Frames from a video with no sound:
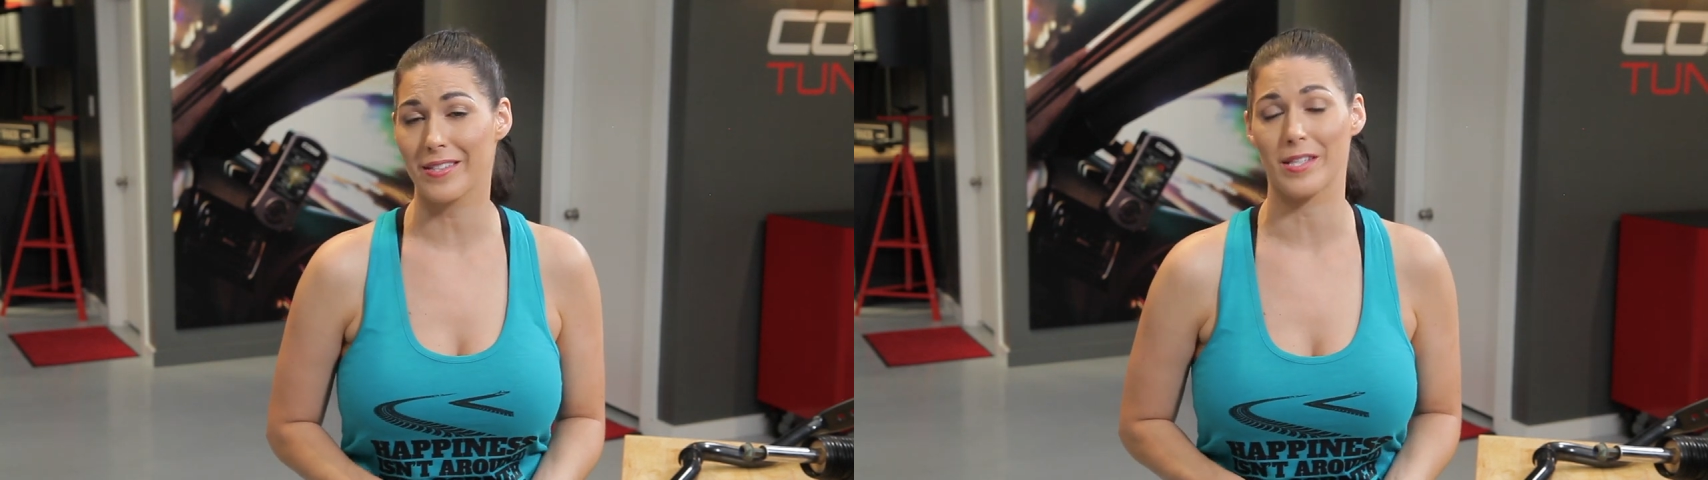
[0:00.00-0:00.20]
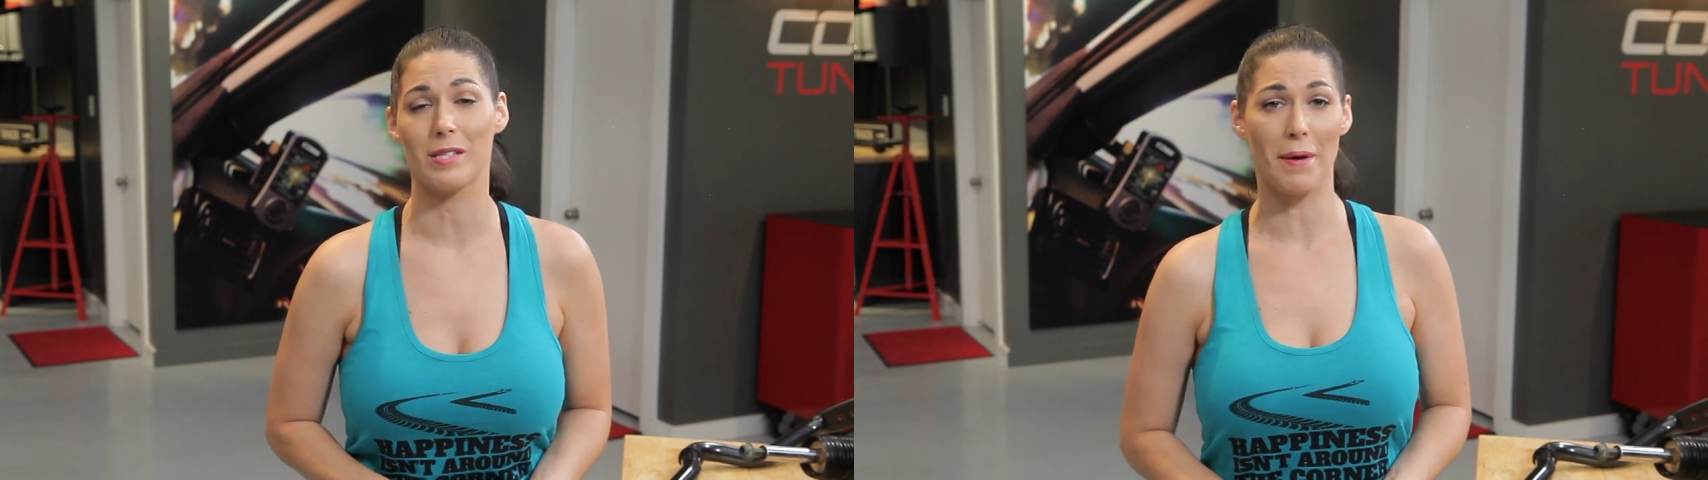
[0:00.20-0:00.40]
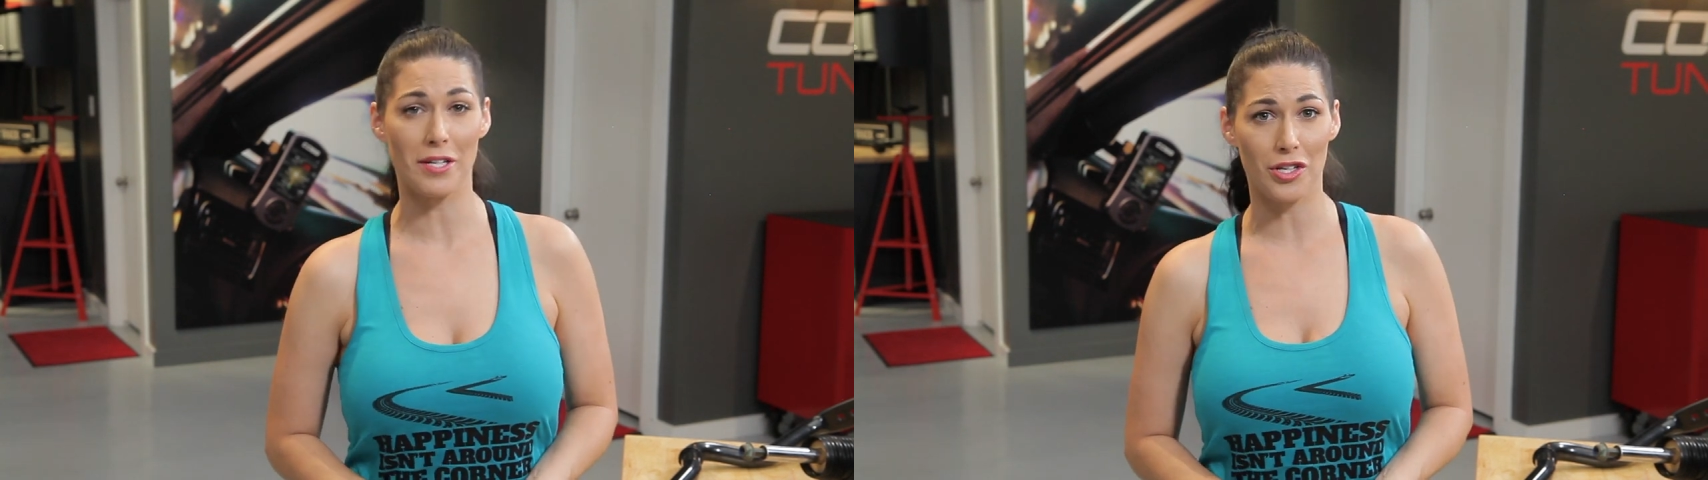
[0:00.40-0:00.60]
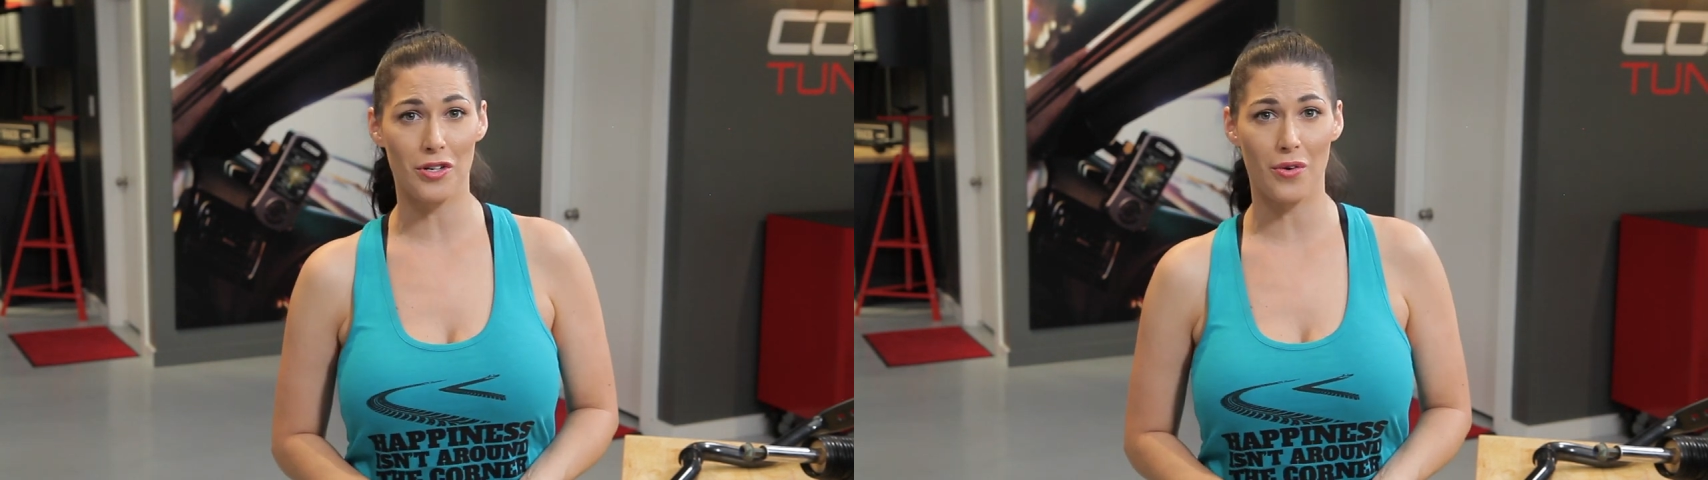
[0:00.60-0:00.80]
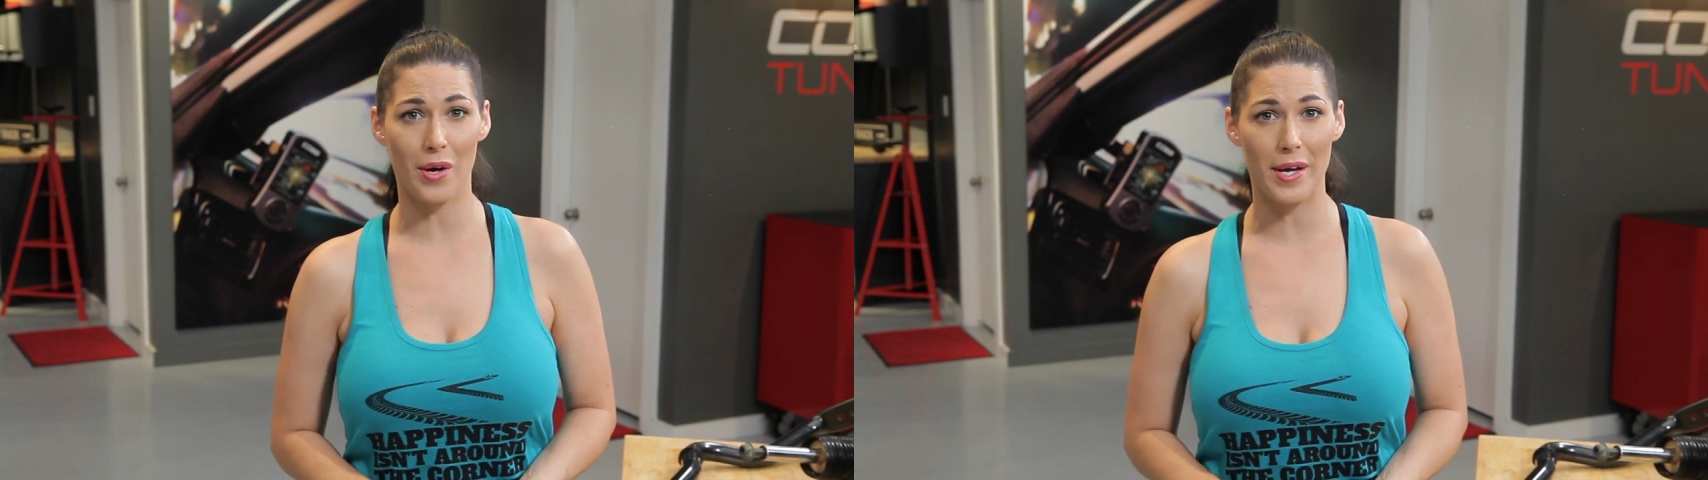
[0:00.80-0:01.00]
suspension
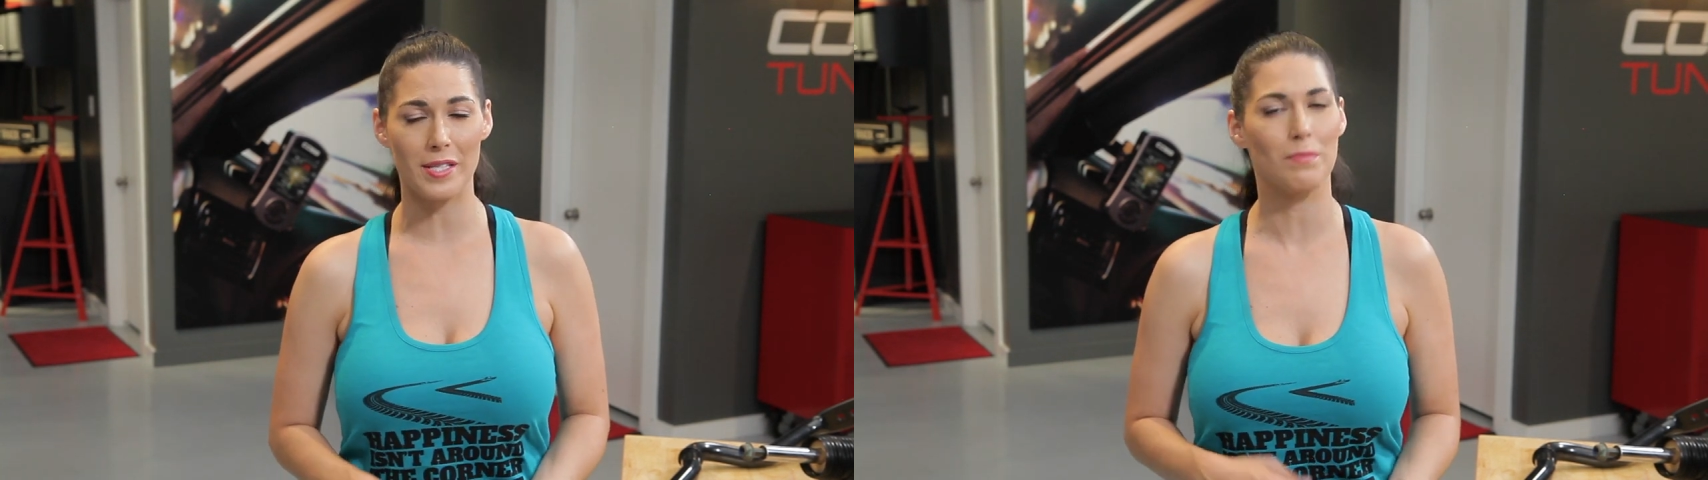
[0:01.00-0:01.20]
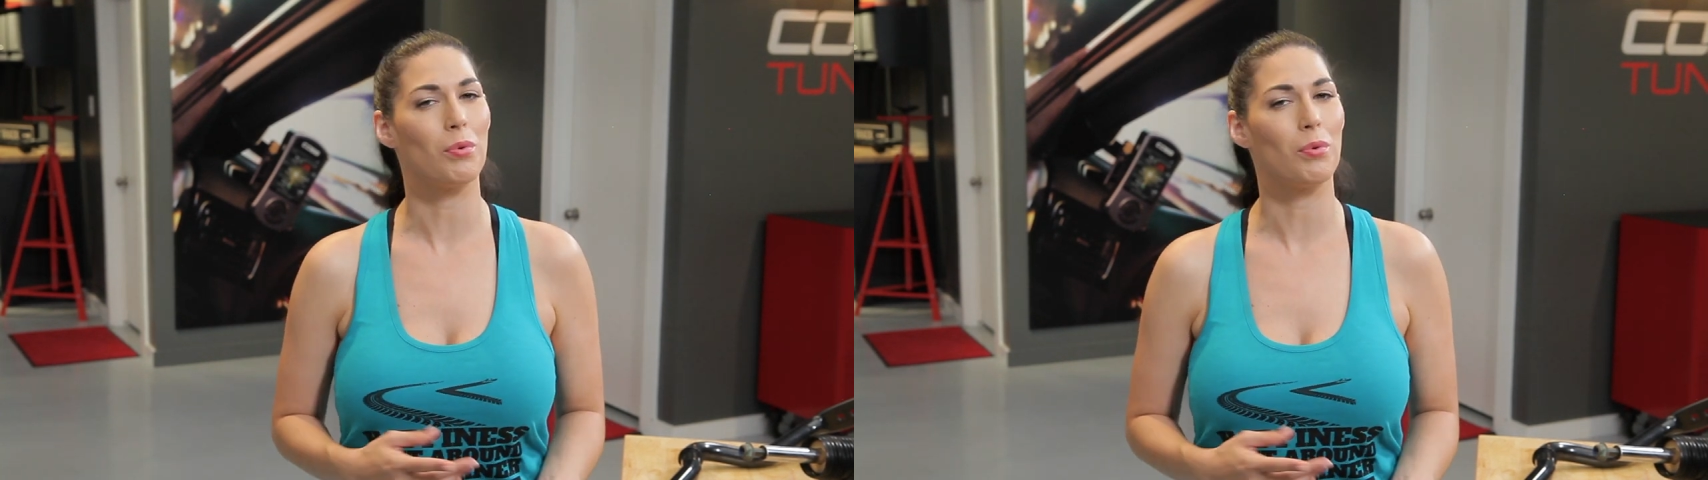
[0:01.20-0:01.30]
noise,